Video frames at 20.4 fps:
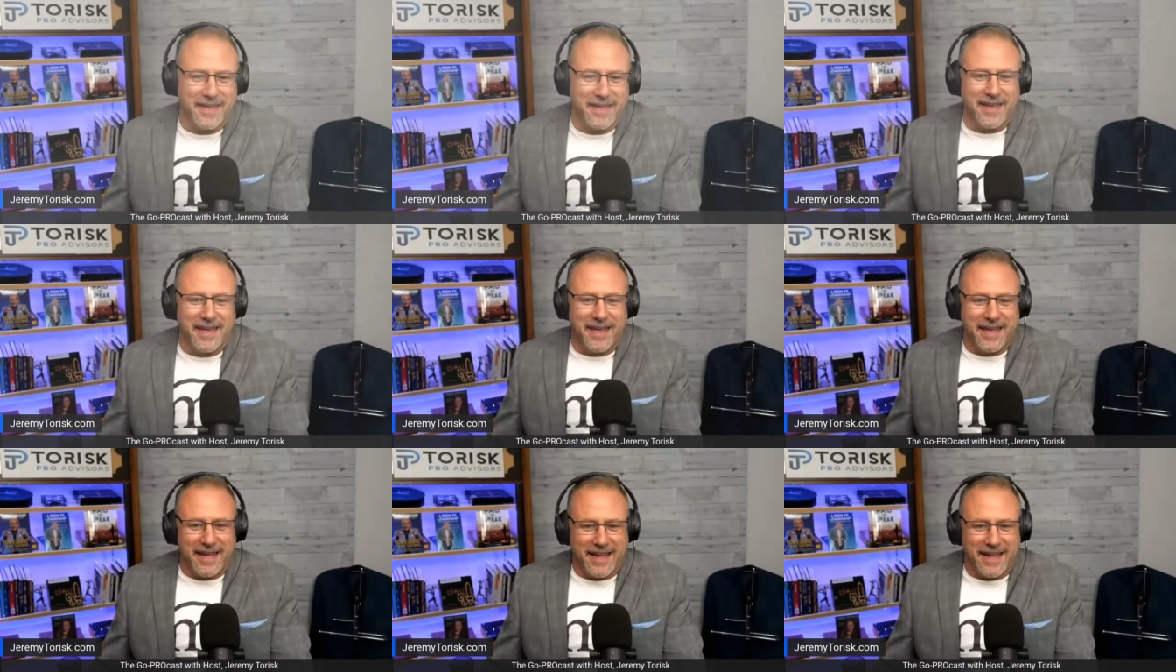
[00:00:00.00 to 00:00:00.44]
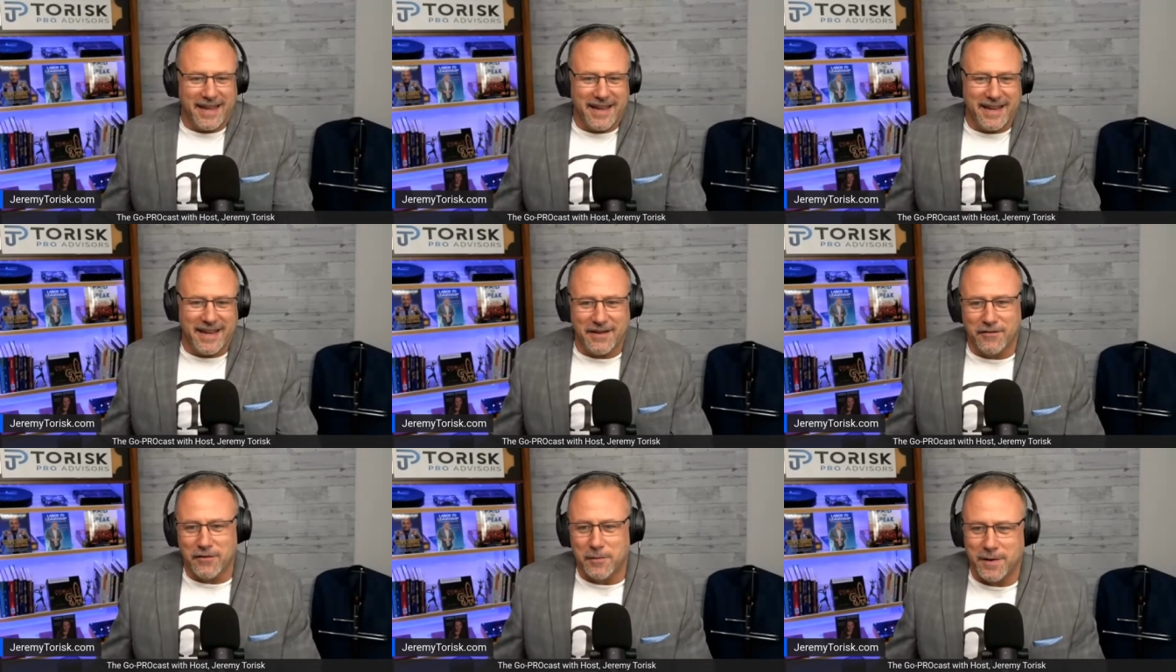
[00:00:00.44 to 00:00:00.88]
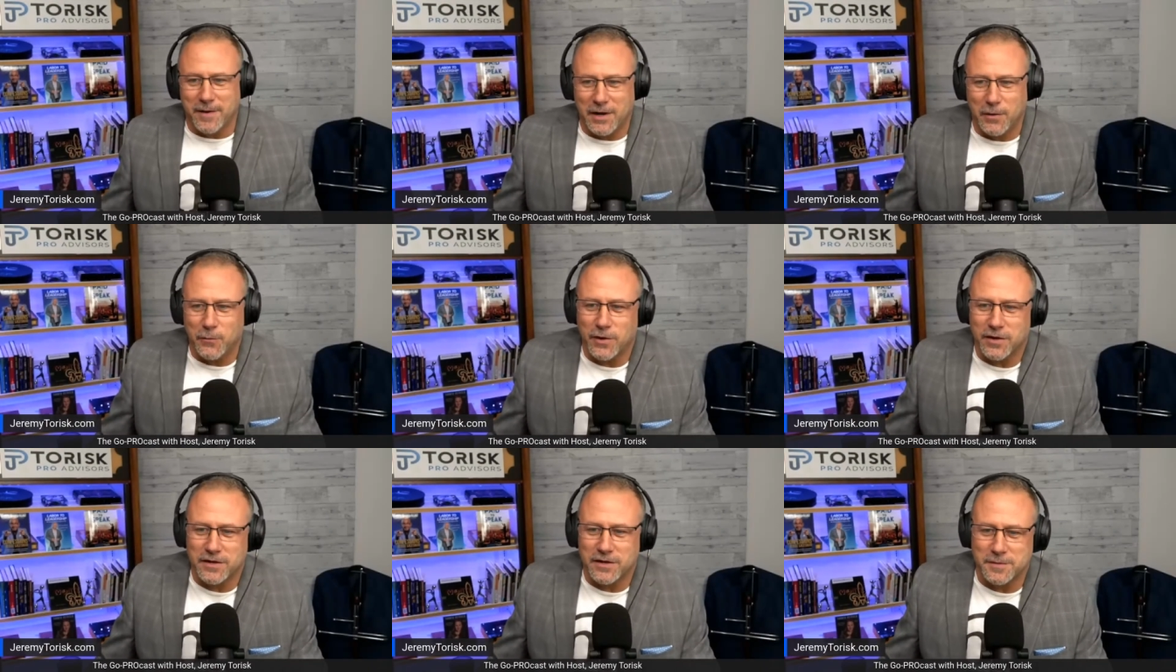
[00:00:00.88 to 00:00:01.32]
Hey, everybody,
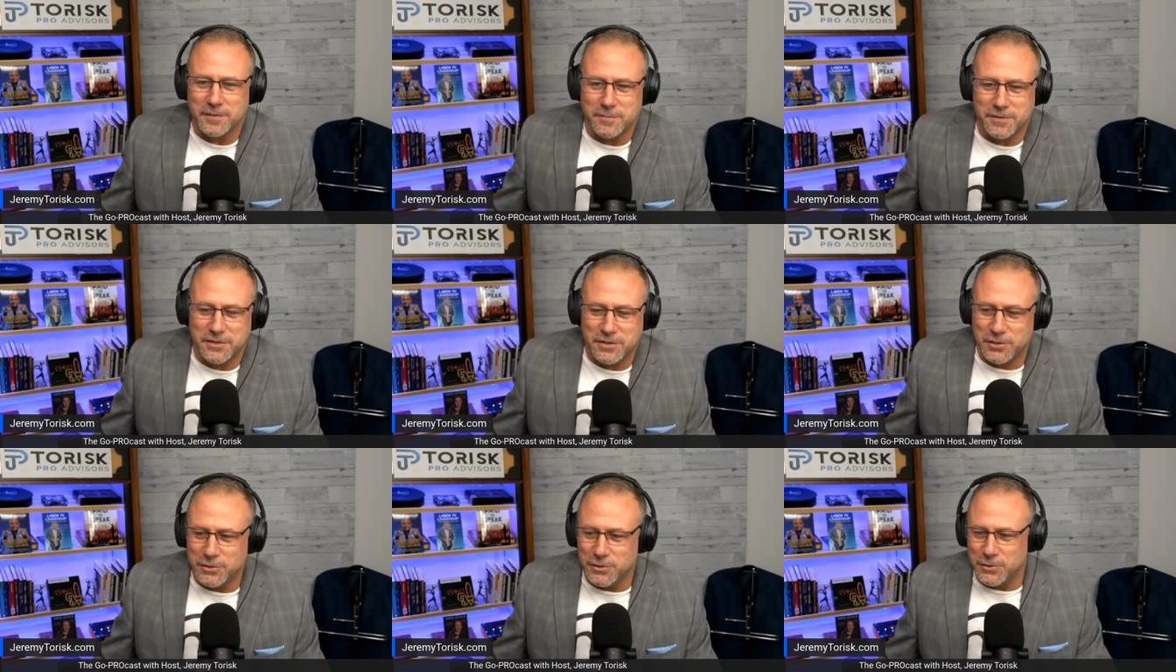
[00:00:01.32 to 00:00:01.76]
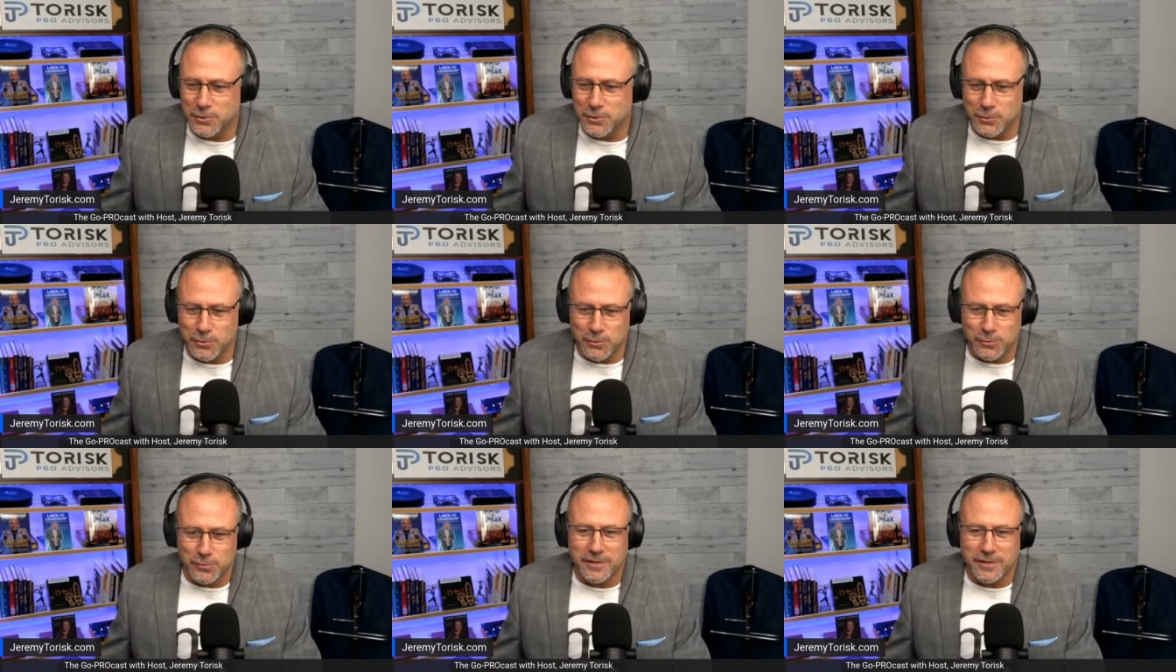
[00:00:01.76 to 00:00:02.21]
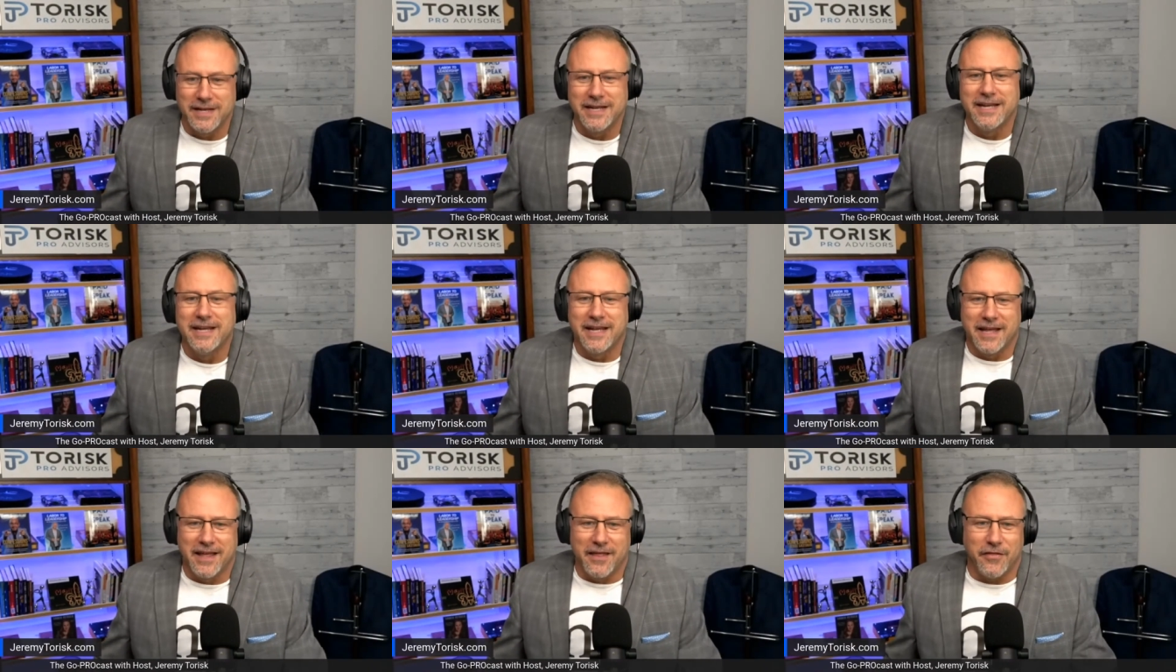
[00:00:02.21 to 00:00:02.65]
welcome to
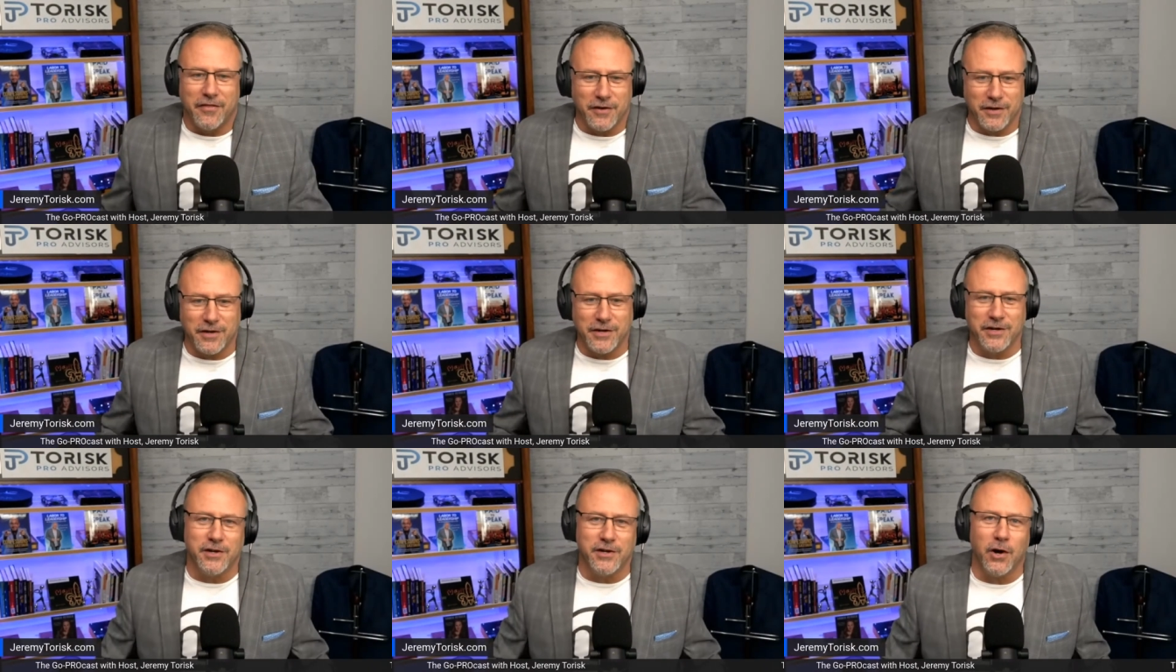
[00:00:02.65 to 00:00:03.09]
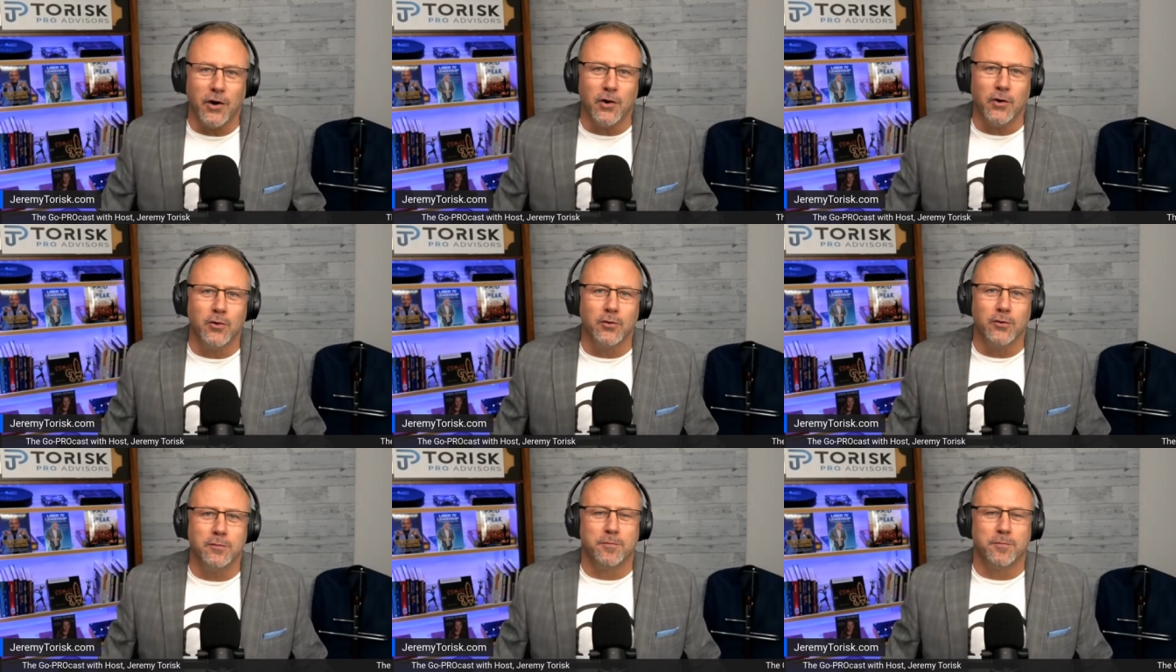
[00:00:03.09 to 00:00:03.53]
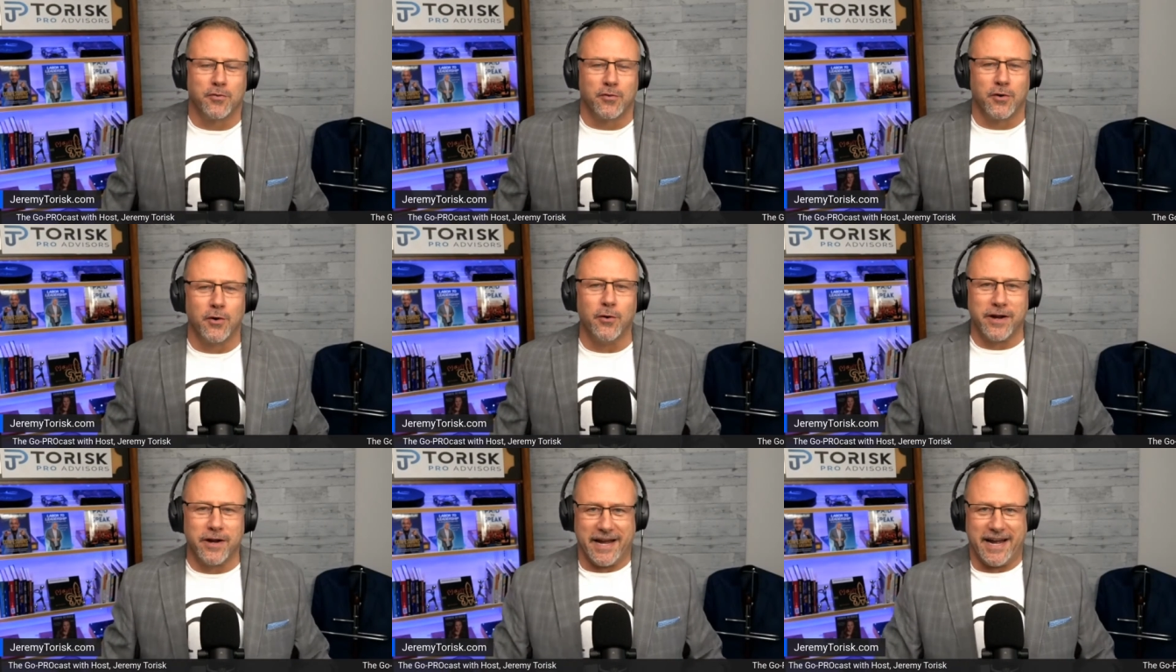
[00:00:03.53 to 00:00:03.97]
the
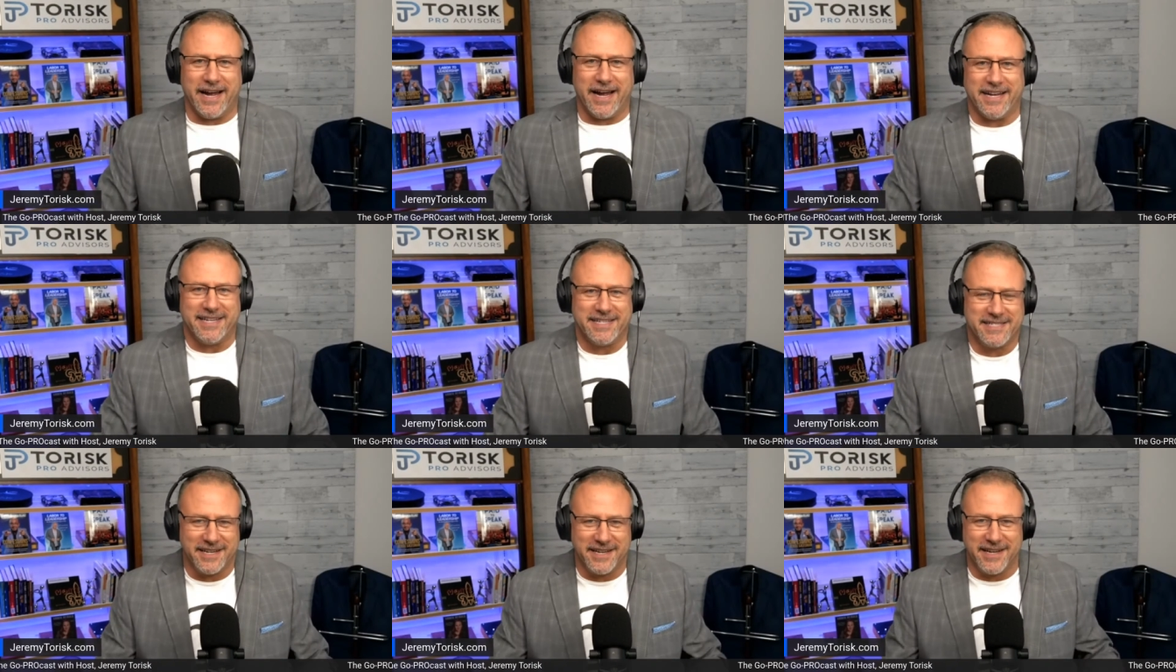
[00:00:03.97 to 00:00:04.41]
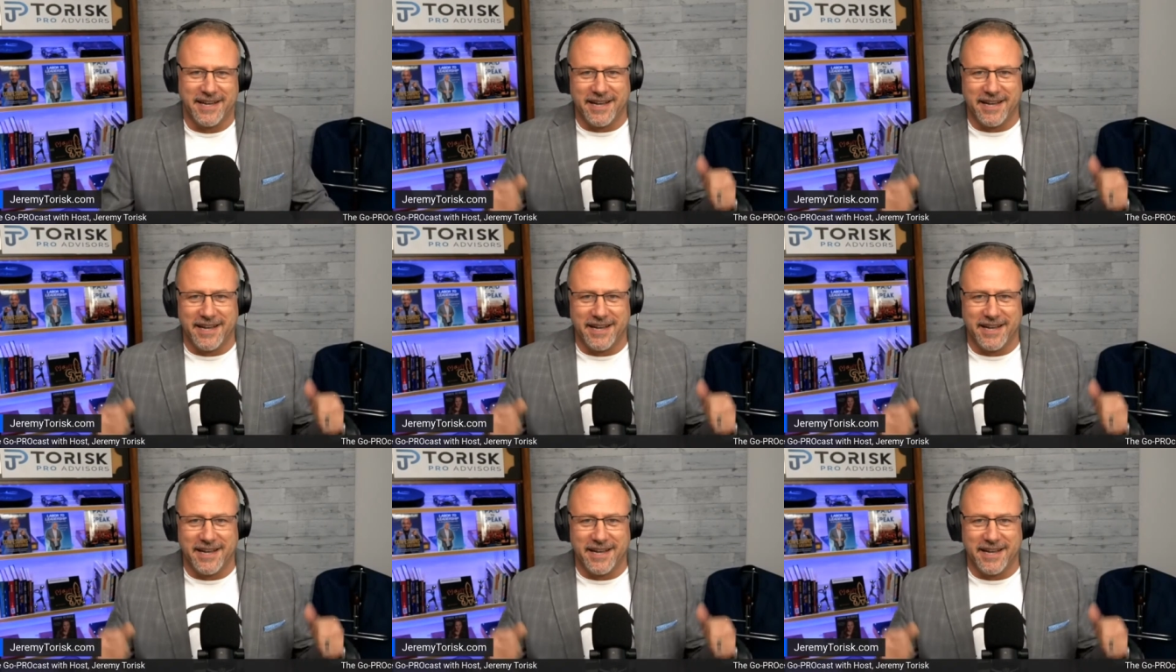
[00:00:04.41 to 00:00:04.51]
GoPROcast